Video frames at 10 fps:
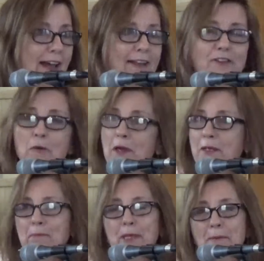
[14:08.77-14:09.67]
And so
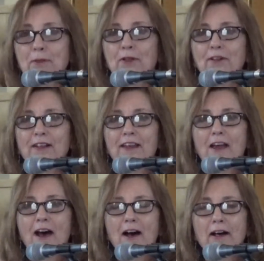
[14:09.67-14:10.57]
many people
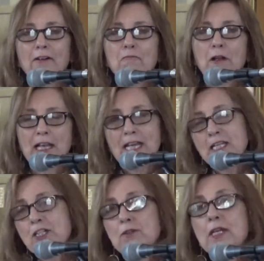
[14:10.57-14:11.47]

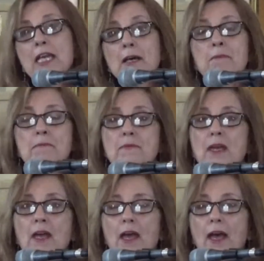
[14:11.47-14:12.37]
relate to him
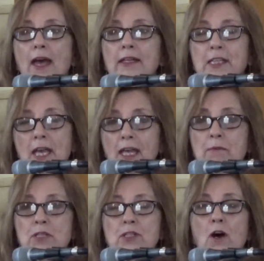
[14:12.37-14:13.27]
and
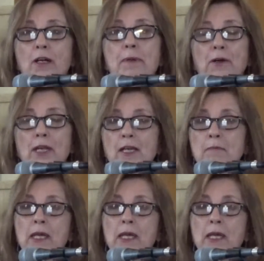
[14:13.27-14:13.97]
came to talk about him.